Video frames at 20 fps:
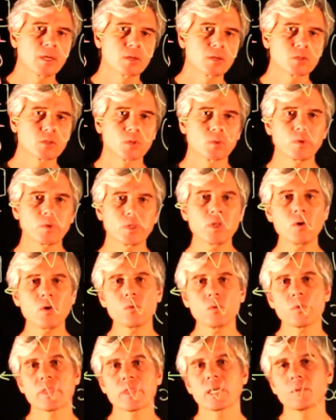So we
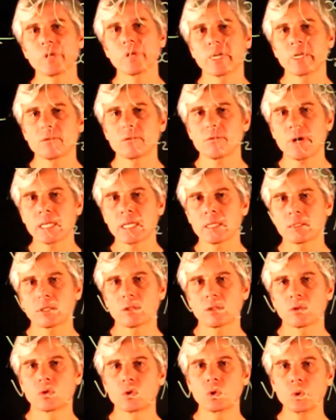know that we can write
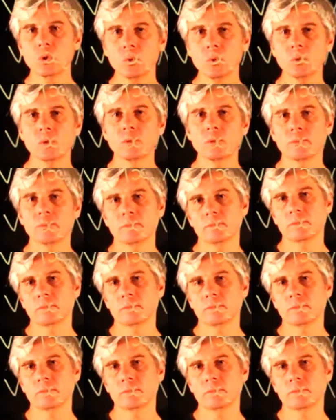2